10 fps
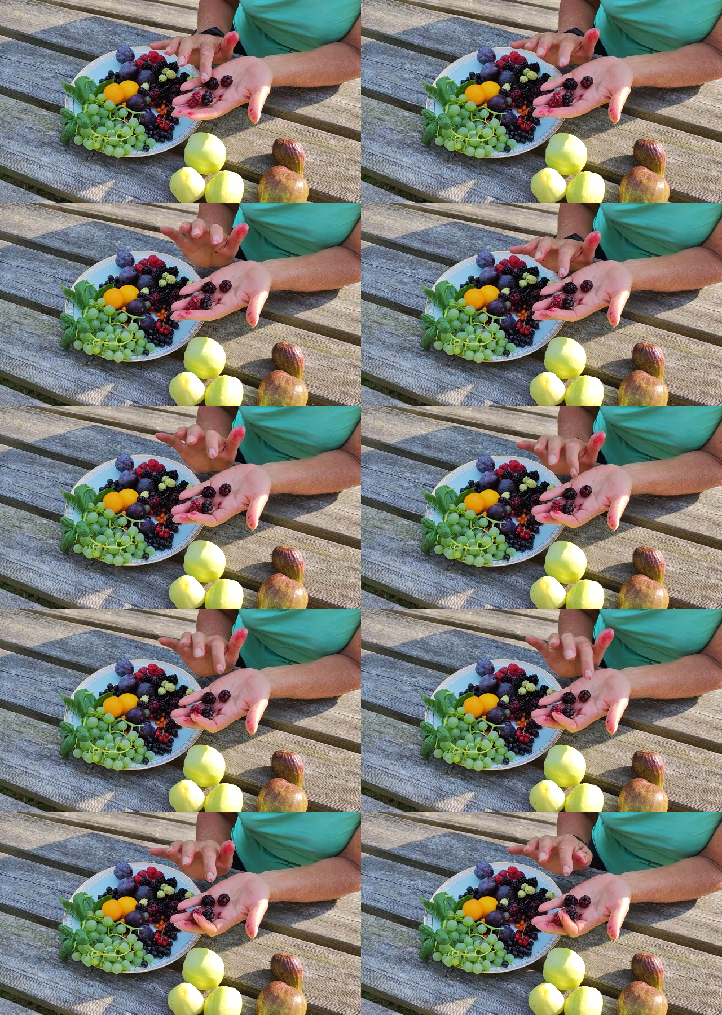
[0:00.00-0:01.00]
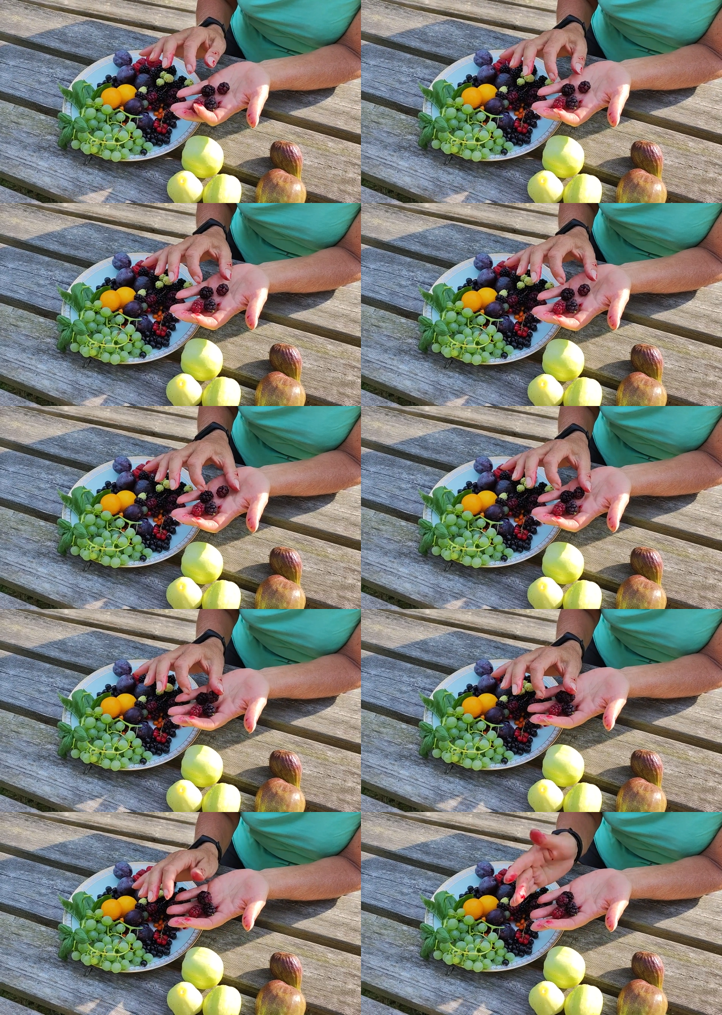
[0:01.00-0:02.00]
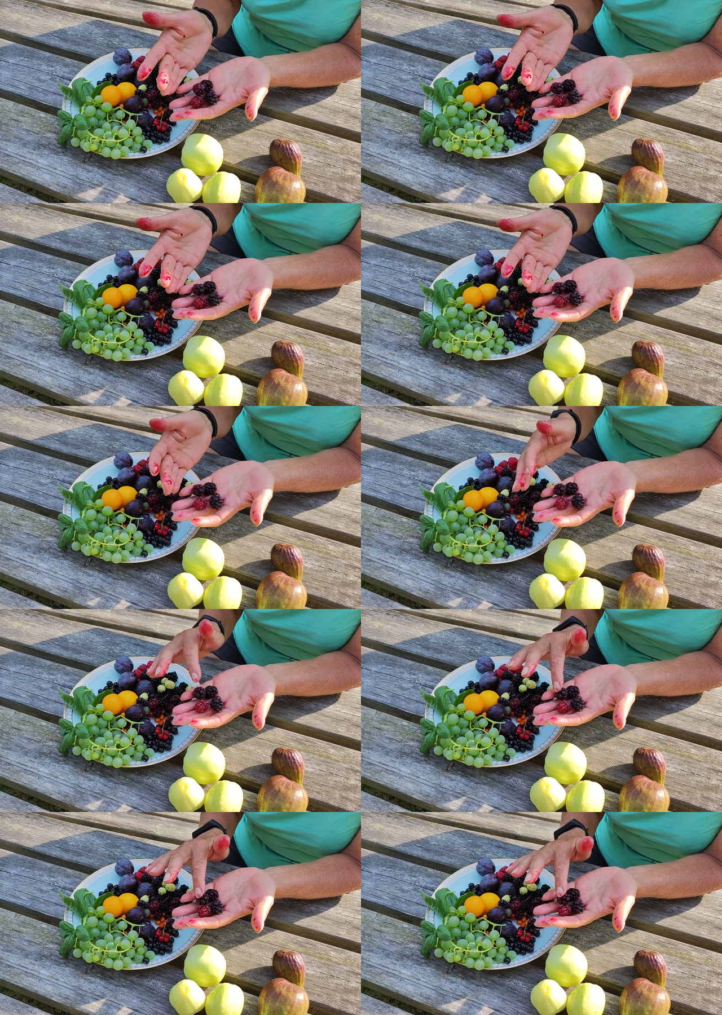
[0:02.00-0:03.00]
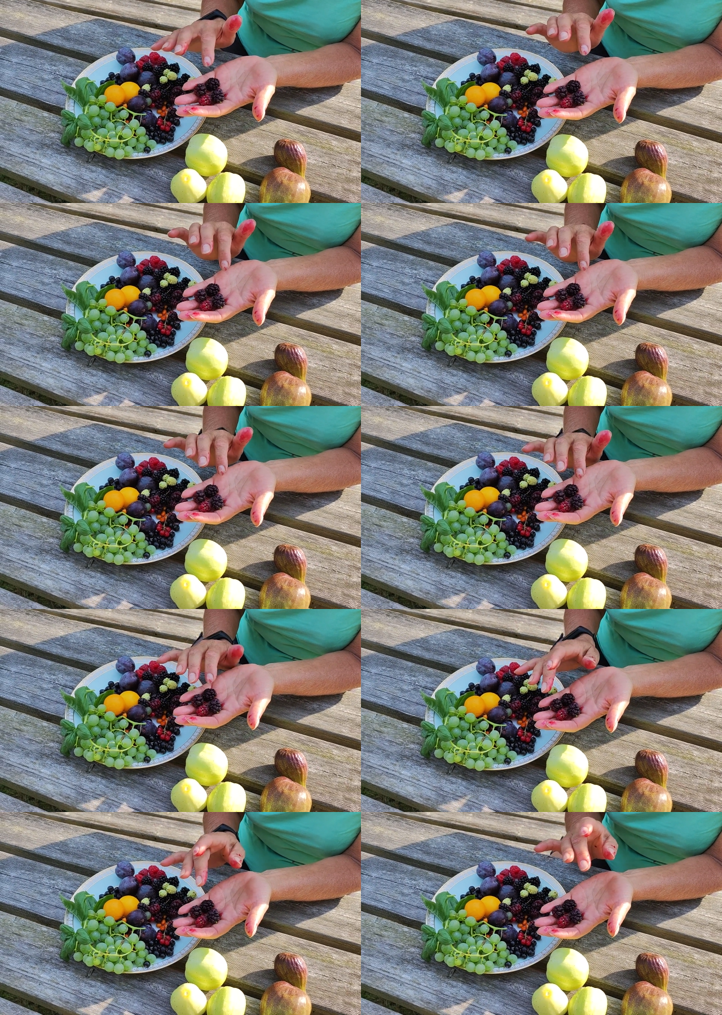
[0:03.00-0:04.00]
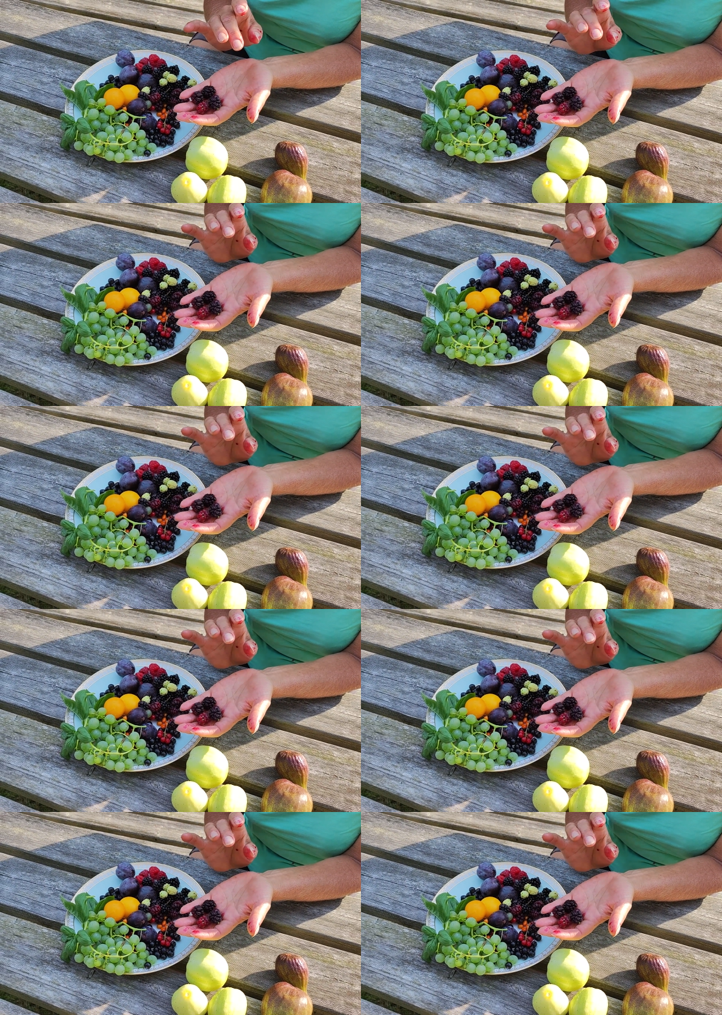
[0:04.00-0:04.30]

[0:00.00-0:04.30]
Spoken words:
[unreadable: no face in view]